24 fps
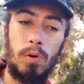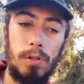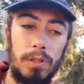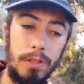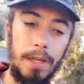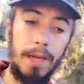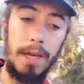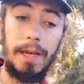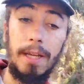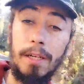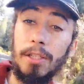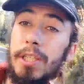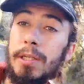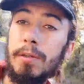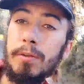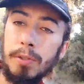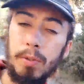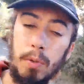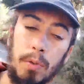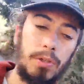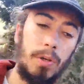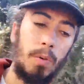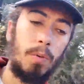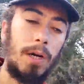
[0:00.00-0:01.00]
today, and she was
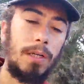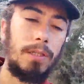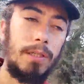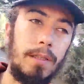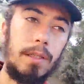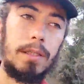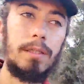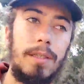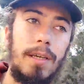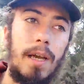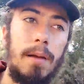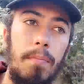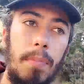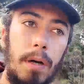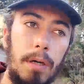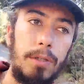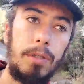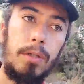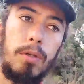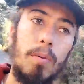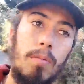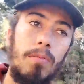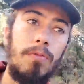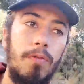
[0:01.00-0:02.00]
also waiting at the same bus
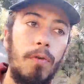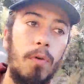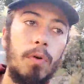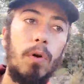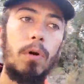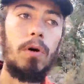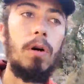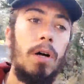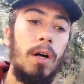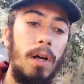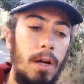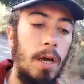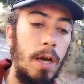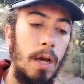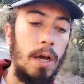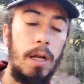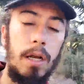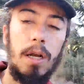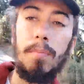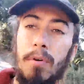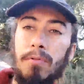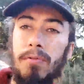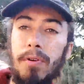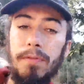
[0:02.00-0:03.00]
stop for
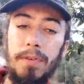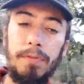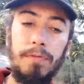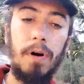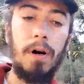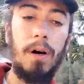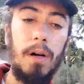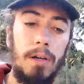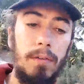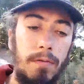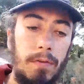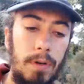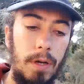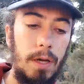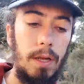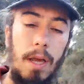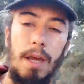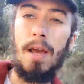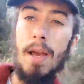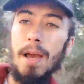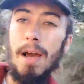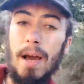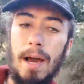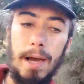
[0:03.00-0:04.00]
number 55,
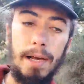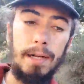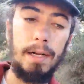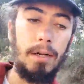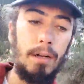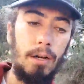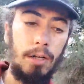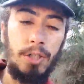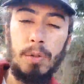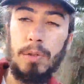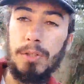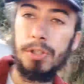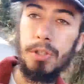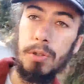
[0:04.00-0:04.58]
and I joined